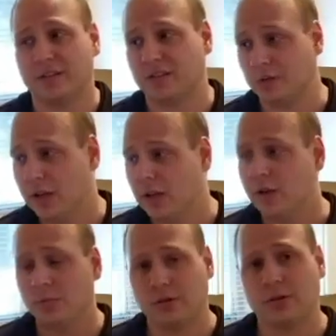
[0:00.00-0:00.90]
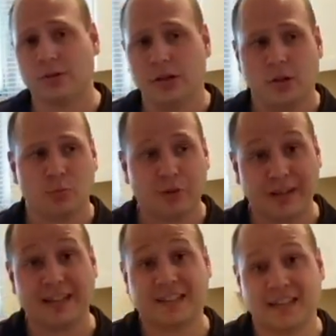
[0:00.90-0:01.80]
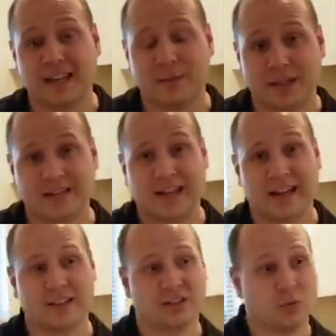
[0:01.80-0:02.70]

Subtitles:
So we're pretty excited about that.